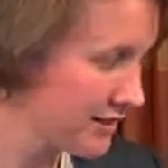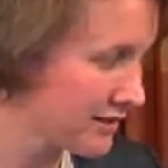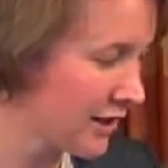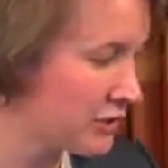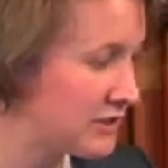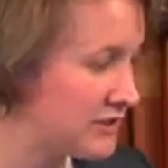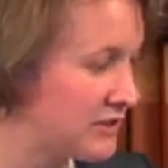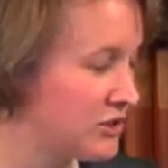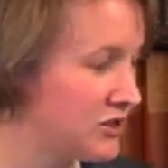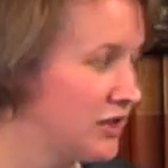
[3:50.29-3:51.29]
Now, the
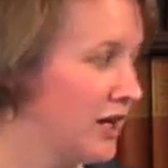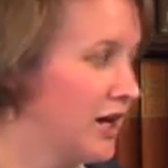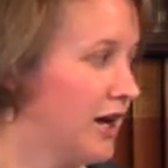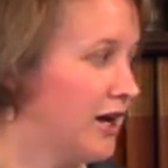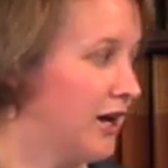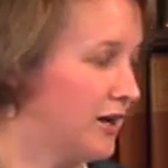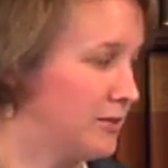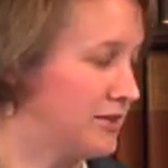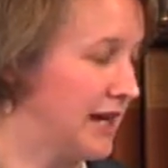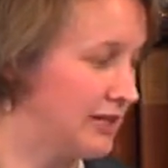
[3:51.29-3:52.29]
decision
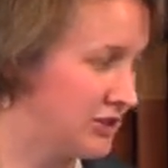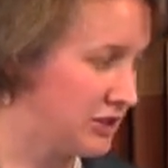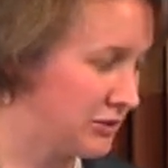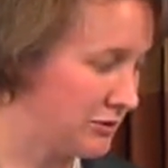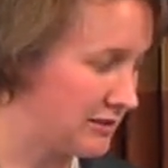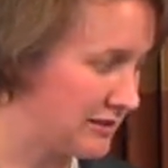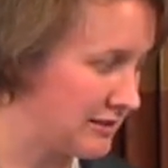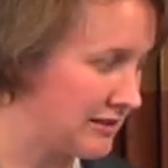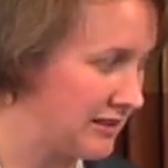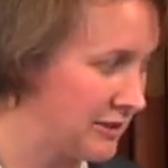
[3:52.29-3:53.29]
um, to execute Louis
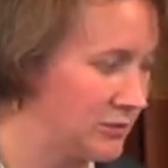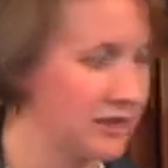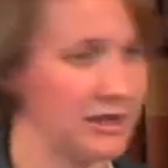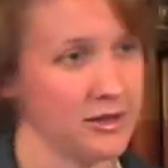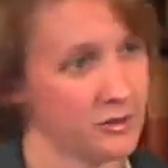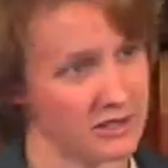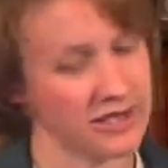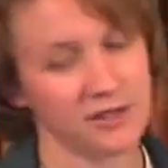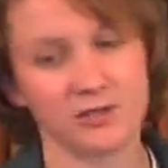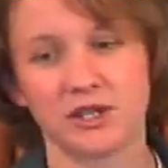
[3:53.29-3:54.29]
XVI was a, was
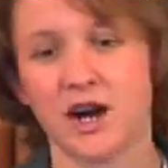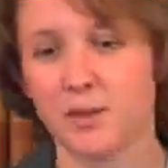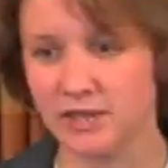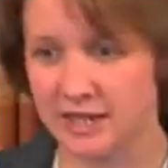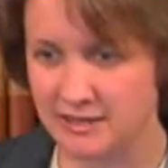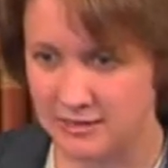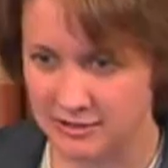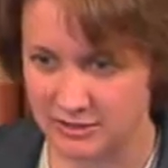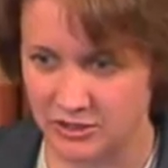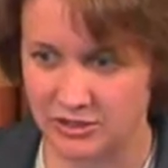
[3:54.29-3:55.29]
again a very complicated
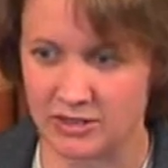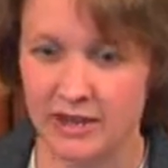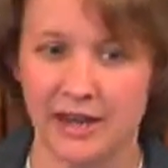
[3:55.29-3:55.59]
decision,